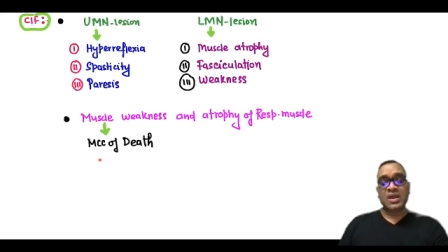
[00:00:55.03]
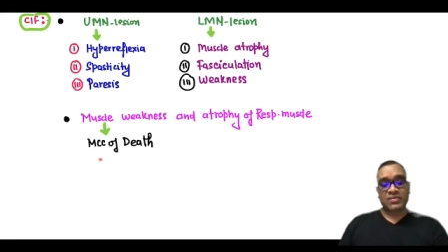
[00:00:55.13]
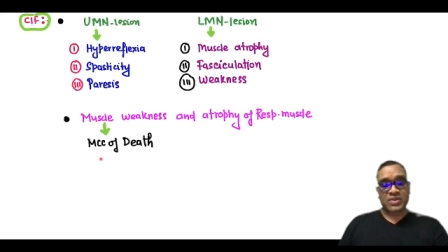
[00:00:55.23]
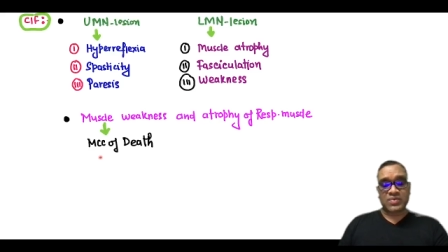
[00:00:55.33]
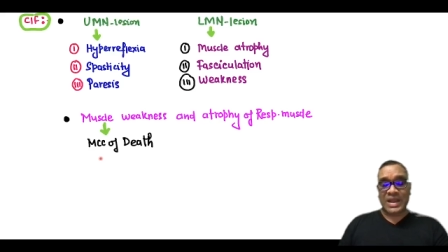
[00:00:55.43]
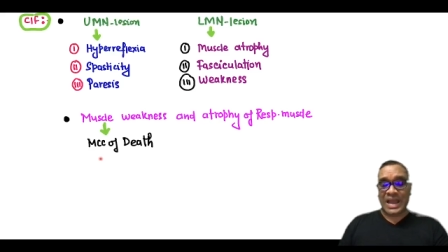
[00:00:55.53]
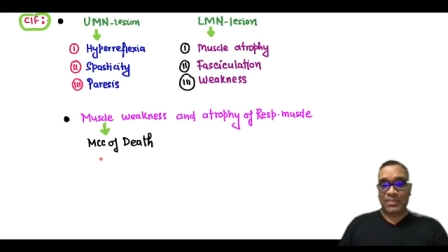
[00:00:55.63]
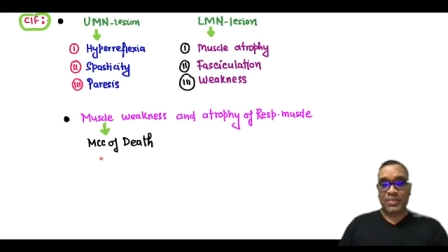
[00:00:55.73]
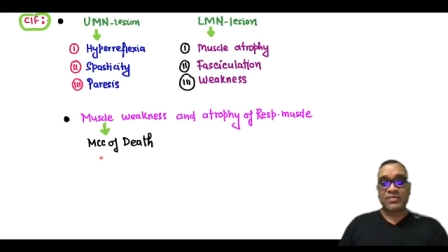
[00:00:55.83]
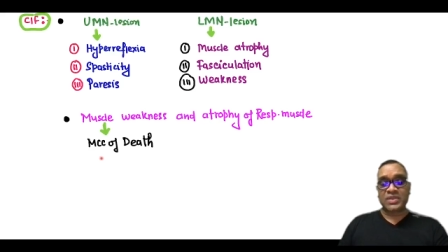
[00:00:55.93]
which will
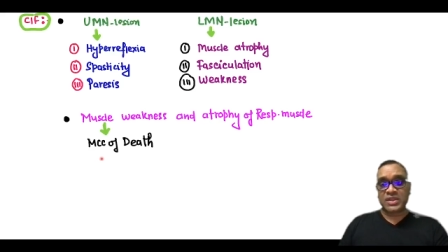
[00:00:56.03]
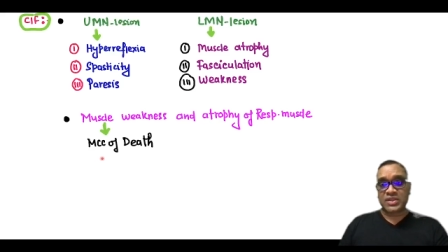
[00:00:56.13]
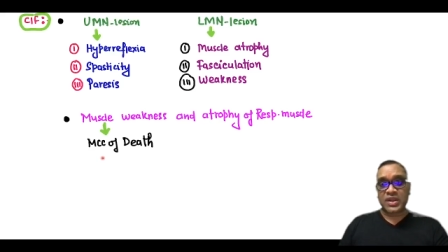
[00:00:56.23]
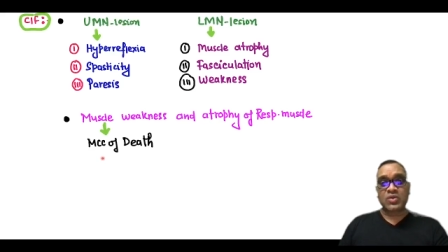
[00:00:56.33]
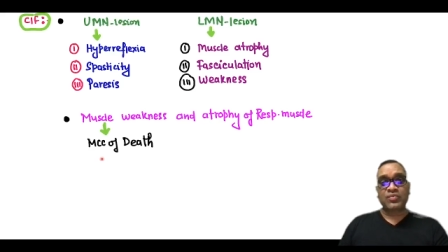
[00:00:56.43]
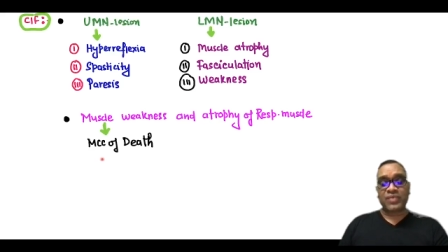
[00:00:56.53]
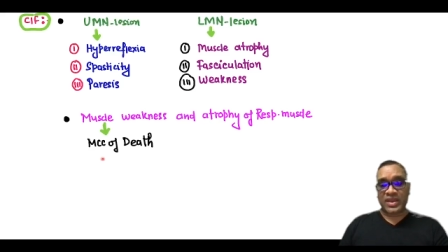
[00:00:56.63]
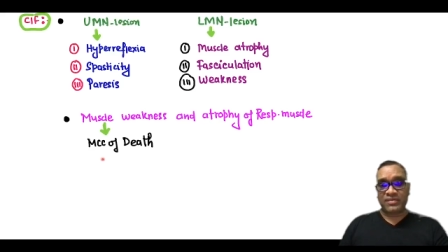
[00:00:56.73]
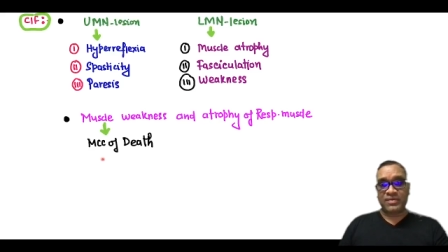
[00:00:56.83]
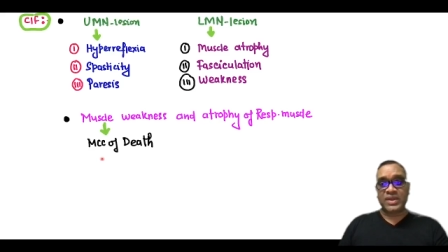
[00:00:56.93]
happen within 3 to
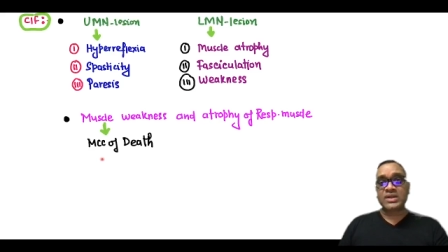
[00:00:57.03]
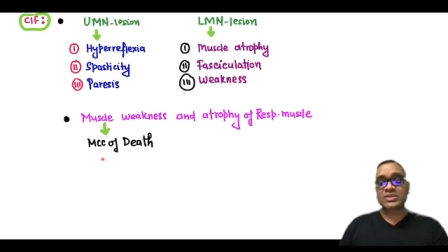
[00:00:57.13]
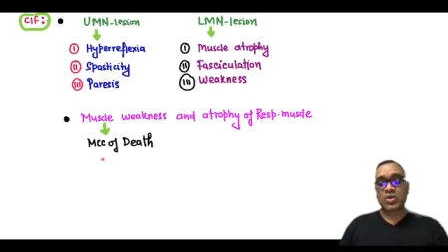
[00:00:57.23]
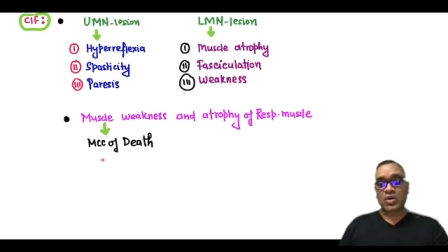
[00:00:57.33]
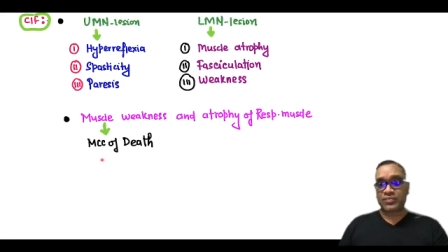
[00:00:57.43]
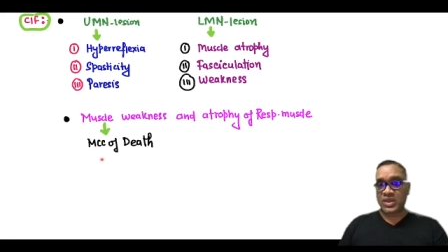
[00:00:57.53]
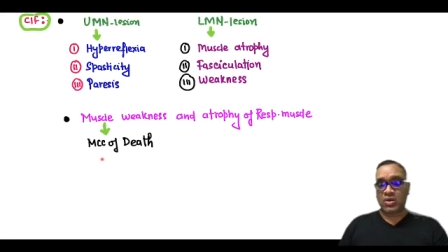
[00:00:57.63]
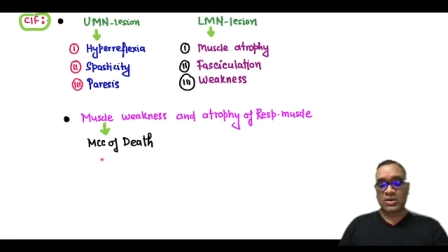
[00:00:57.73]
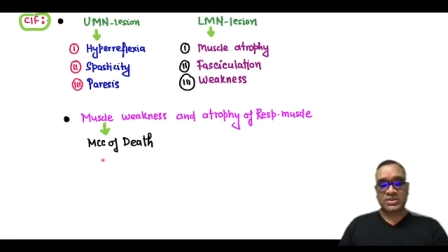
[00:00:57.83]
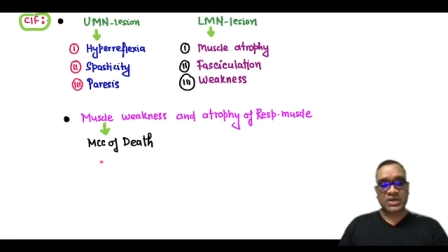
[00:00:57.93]
5 years of the
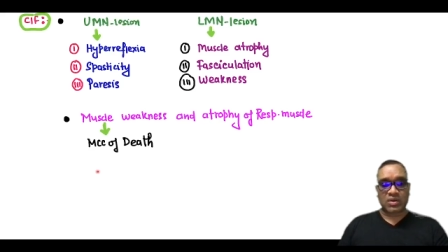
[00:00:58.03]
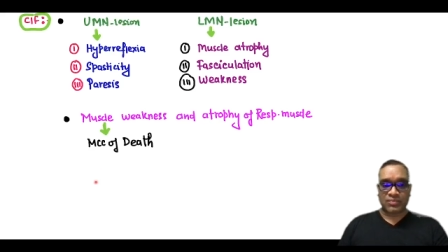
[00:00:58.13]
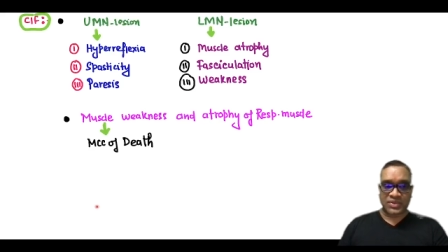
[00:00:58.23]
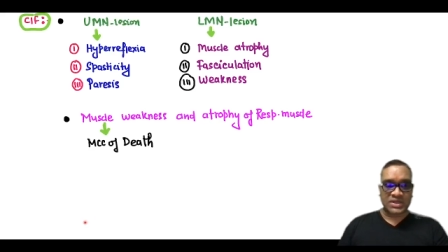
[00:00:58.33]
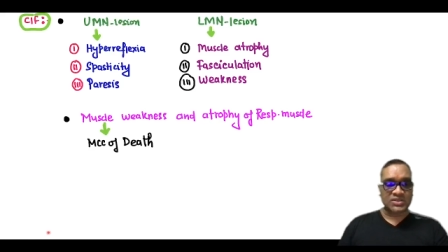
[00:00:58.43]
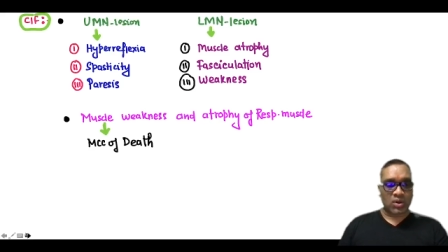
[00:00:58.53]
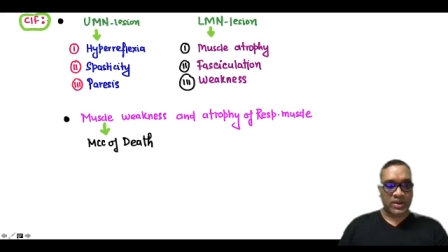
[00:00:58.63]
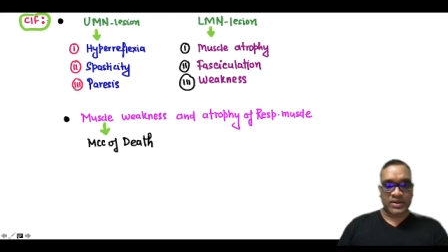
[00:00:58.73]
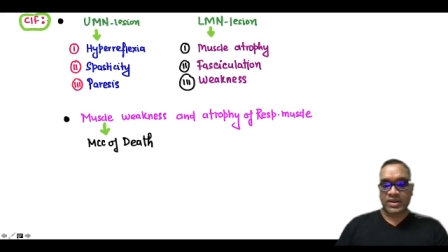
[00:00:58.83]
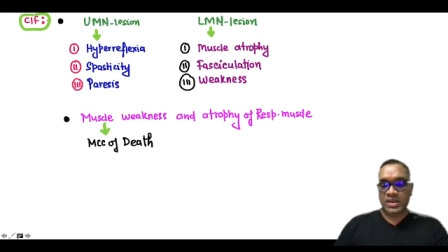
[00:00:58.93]
onset of the
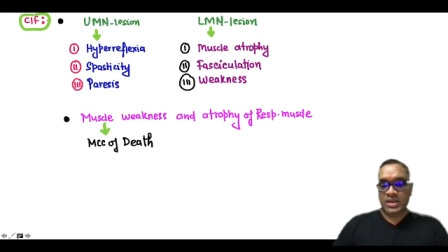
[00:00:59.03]
disorder.